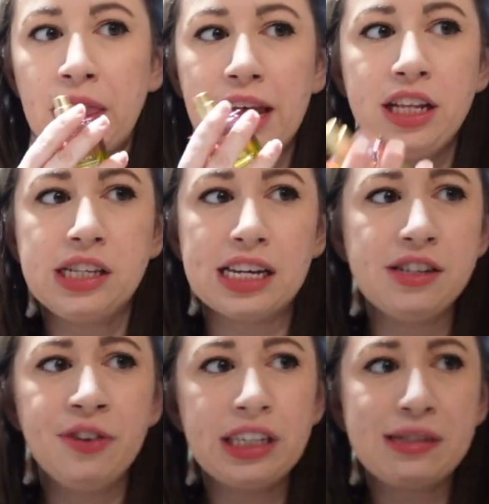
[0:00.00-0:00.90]
It
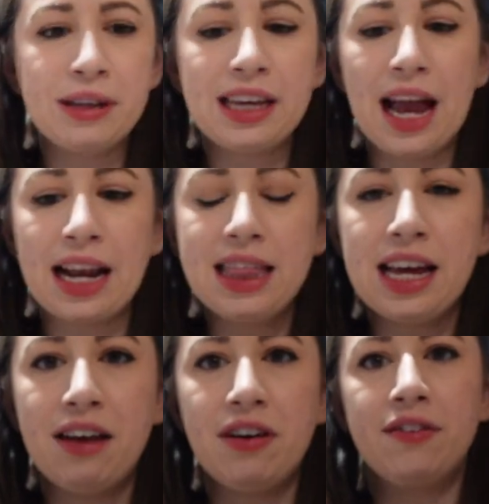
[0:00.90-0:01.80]
doesn't really smell like
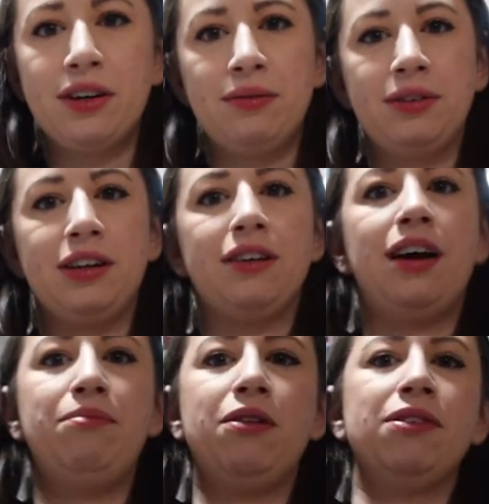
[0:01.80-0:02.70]
anything I've ever, here,
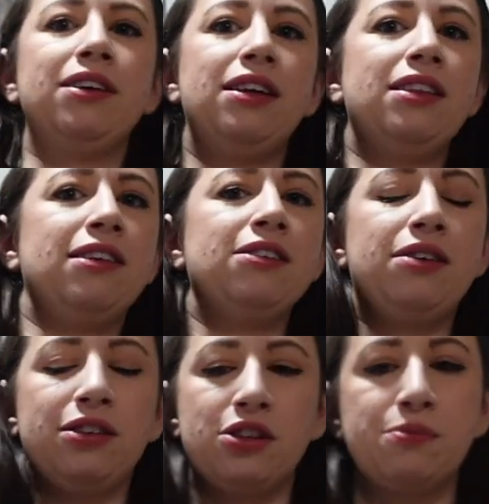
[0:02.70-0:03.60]
I'm not wearing anything, so
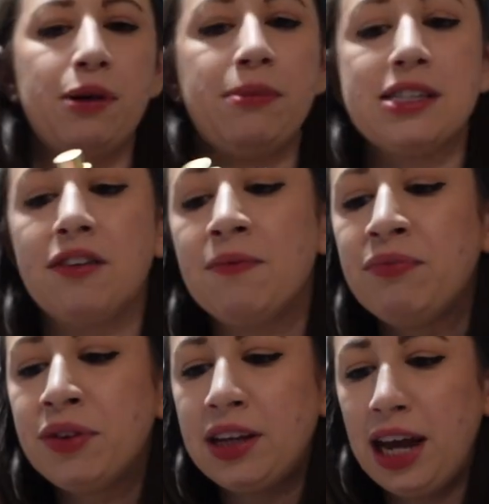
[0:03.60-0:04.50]
I'll just spray myself.